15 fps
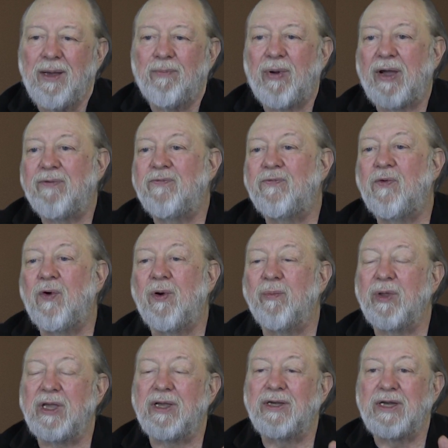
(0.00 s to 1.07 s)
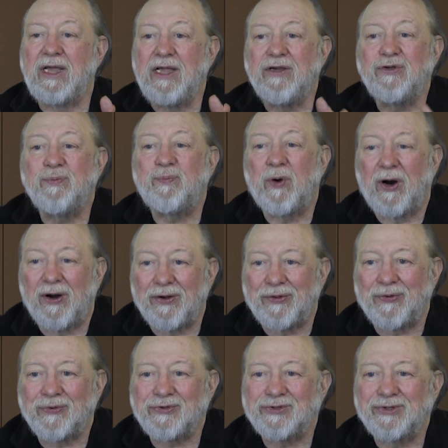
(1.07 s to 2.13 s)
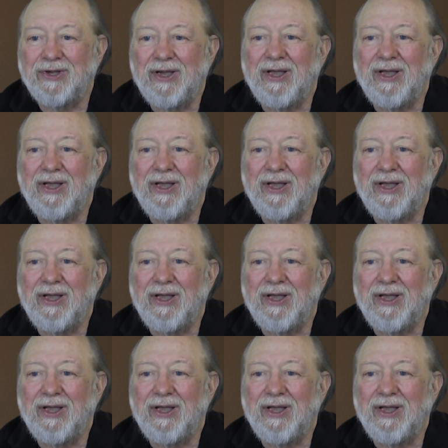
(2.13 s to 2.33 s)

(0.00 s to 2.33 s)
by forming it into particles.